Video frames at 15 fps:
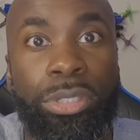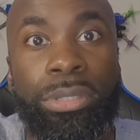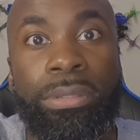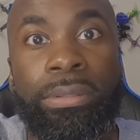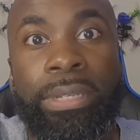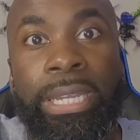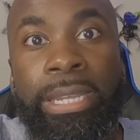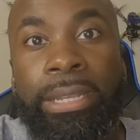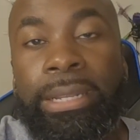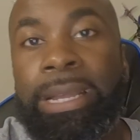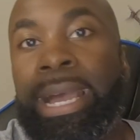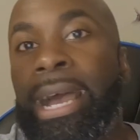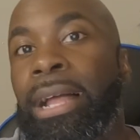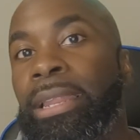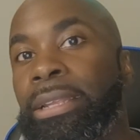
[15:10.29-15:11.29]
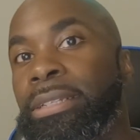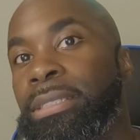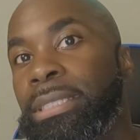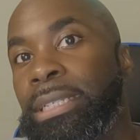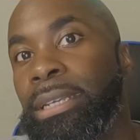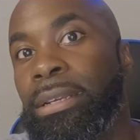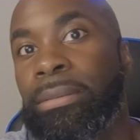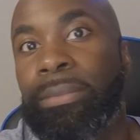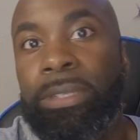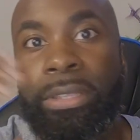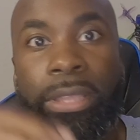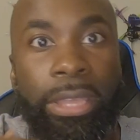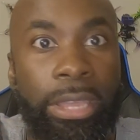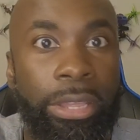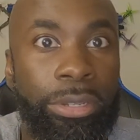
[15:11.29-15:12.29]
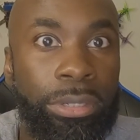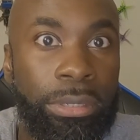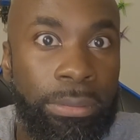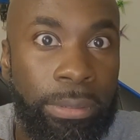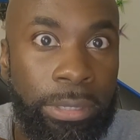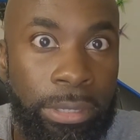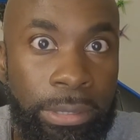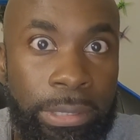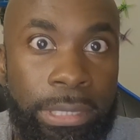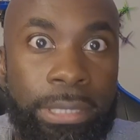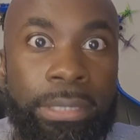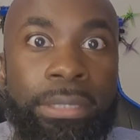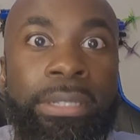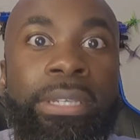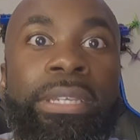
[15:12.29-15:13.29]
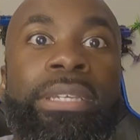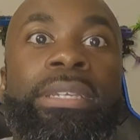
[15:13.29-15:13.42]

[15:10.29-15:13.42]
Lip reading: to a high latency camera, and you will notice it.